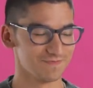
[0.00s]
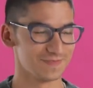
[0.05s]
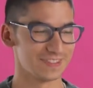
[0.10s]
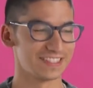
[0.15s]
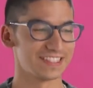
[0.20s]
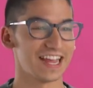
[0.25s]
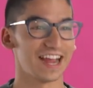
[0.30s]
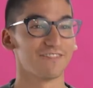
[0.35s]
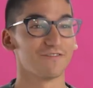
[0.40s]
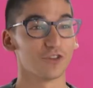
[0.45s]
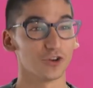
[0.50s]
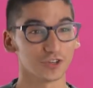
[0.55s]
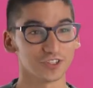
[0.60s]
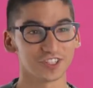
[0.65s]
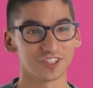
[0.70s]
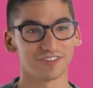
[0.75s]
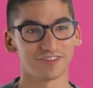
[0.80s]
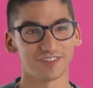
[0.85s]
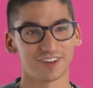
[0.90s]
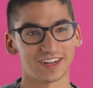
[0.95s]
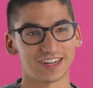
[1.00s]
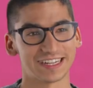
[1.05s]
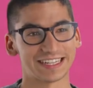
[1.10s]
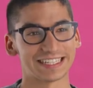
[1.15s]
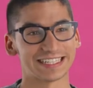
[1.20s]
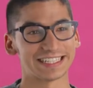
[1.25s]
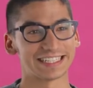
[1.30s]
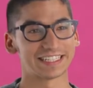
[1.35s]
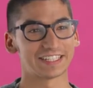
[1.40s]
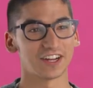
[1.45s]

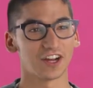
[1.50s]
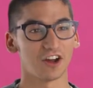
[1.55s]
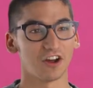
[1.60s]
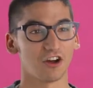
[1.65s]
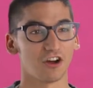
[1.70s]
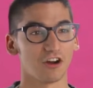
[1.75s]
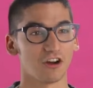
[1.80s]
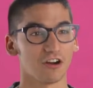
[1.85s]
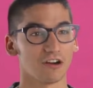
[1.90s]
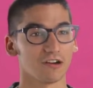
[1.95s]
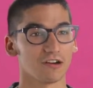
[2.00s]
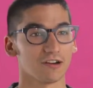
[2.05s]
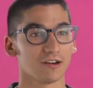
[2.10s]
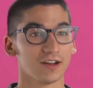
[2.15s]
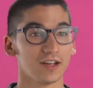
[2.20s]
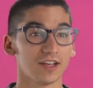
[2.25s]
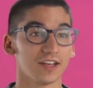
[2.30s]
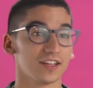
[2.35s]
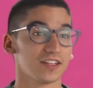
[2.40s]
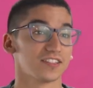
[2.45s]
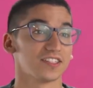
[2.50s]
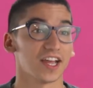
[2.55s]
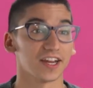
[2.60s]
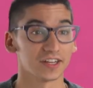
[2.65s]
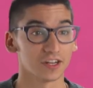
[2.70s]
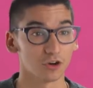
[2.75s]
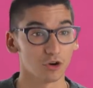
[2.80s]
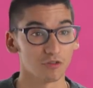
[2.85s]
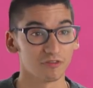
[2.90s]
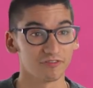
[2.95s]
diversifying our
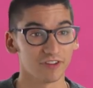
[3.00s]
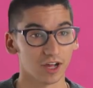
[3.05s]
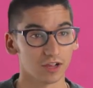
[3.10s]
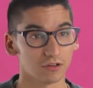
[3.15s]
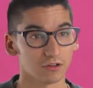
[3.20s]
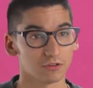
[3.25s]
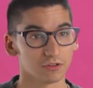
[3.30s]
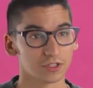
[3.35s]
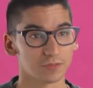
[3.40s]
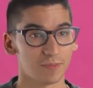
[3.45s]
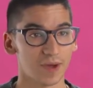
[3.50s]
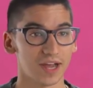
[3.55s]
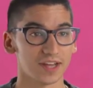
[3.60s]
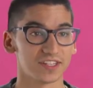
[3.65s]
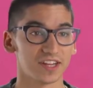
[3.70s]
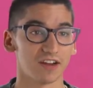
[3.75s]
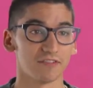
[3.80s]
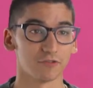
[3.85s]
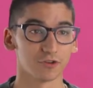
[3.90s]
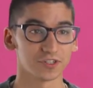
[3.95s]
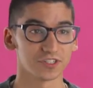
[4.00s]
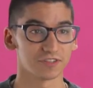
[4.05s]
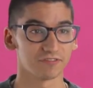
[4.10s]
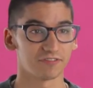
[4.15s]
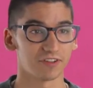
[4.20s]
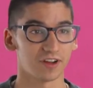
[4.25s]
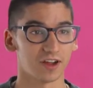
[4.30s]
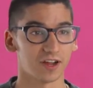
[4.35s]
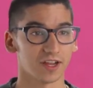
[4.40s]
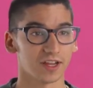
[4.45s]
technical fellows, by
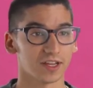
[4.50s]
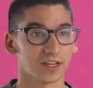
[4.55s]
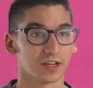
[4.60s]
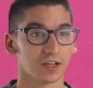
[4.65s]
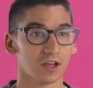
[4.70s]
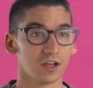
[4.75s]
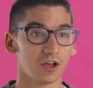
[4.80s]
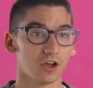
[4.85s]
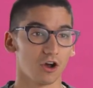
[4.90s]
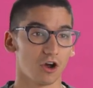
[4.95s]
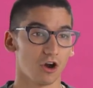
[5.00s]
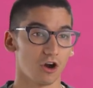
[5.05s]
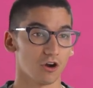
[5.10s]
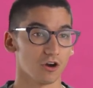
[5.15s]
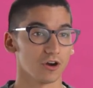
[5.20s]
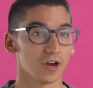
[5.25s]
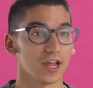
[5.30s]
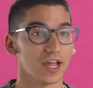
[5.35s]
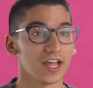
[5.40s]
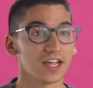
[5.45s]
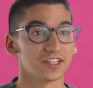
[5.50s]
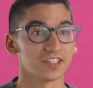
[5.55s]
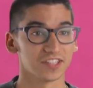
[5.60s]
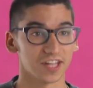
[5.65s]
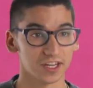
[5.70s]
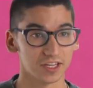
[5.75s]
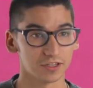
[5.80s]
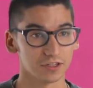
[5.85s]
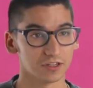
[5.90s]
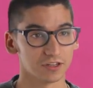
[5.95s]
diversifying our
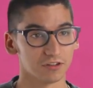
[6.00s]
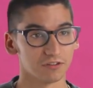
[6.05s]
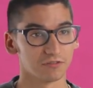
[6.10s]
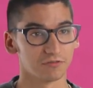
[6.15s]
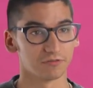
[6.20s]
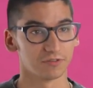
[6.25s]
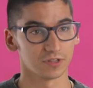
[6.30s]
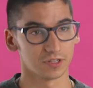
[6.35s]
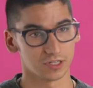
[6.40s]
executive